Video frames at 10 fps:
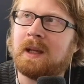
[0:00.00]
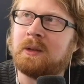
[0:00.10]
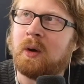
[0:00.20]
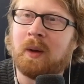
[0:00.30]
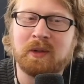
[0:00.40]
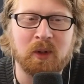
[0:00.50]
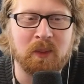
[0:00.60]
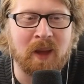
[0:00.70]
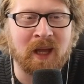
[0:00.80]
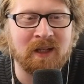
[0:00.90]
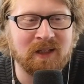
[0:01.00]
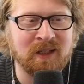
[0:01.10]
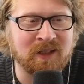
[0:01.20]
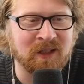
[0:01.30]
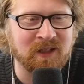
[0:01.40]
I don't always go to bed
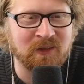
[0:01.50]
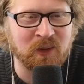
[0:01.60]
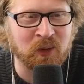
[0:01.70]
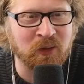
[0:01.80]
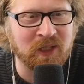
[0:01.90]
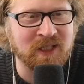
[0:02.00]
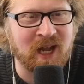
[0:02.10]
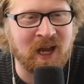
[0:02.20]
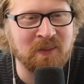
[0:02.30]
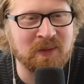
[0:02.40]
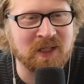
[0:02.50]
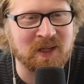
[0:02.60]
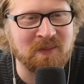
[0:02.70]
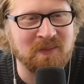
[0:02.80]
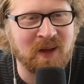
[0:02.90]
at the earliest times because
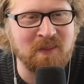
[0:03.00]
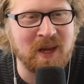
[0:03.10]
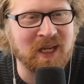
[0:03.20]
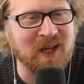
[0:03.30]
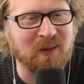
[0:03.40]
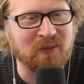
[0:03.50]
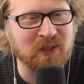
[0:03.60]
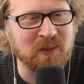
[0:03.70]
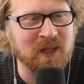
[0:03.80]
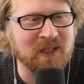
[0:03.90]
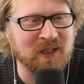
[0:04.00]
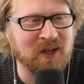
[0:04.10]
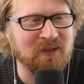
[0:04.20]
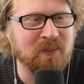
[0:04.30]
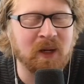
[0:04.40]
I'm making up for some of that
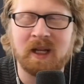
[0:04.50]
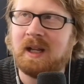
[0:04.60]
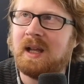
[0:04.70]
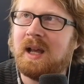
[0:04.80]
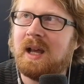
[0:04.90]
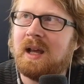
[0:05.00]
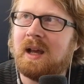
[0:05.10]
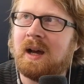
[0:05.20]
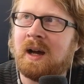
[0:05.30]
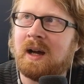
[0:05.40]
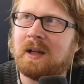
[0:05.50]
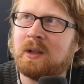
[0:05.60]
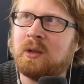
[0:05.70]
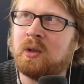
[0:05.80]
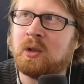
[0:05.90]
stuff.
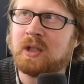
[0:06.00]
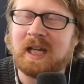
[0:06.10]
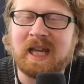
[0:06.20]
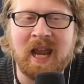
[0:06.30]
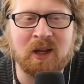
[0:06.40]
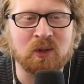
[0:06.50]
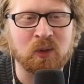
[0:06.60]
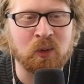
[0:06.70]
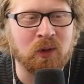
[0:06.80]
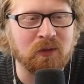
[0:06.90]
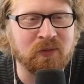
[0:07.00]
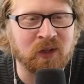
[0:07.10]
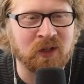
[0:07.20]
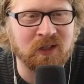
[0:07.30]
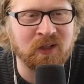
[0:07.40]
You just like can't control
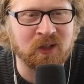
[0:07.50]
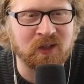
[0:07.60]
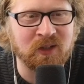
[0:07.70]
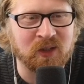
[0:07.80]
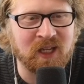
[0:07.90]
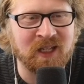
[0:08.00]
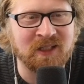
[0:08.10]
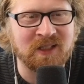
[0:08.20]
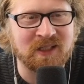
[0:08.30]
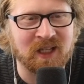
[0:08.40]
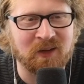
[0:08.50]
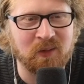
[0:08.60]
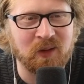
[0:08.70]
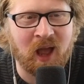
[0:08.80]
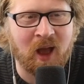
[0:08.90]
for your kids like
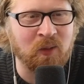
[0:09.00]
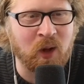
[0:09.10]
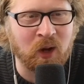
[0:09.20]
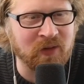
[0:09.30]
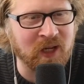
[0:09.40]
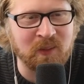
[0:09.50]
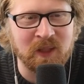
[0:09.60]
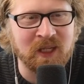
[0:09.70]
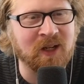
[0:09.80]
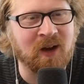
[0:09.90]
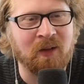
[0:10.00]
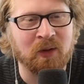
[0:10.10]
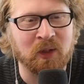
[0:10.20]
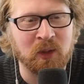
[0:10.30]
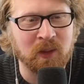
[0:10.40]
how long are they going to be here, how
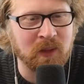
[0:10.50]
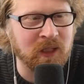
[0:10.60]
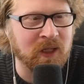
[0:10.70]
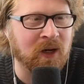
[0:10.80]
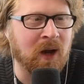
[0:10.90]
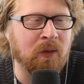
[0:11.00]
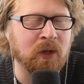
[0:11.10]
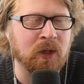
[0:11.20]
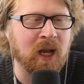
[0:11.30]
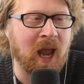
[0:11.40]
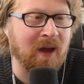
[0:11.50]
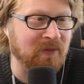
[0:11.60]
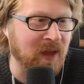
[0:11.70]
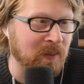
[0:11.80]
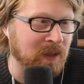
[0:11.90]
long are you going to be here, how long are you going to have
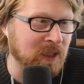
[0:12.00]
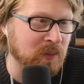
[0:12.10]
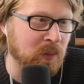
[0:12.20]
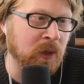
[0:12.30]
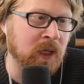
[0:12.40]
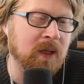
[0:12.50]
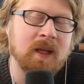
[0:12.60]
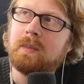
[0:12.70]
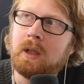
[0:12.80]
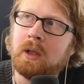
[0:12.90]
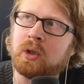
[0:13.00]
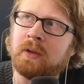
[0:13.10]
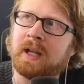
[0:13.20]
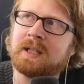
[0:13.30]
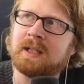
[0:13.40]
them at this point. So
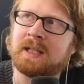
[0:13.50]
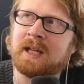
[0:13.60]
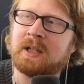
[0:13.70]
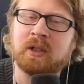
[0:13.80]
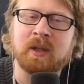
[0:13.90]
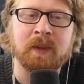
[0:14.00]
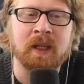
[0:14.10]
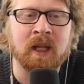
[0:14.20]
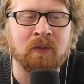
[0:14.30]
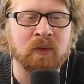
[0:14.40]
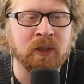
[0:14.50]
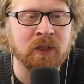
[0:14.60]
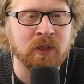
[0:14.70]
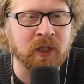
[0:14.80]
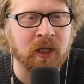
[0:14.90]
that's actually something that I've really
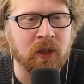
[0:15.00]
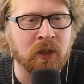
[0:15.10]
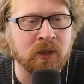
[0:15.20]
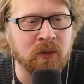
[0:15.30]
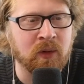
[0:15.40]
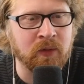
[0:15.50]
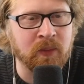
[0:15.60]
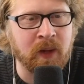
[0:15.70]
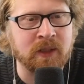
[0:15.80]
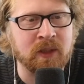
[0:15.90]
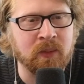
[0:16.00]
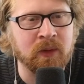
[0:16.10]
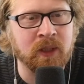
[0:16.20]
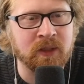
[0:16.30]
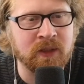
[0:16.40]
just like clung to over the past couple
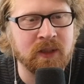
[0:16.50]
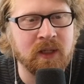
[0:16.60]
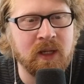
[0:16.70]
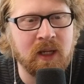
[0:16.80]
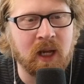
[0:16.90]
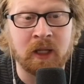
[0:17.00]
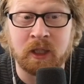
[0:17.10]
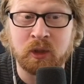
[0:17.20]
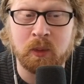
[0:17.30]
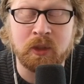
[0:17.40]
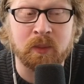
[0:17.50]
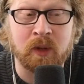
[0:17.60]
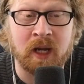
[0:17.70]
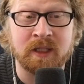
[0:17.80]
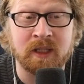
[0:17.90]
of years and like super
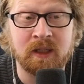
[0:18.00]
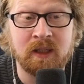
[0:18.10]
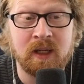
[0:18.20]
surprising.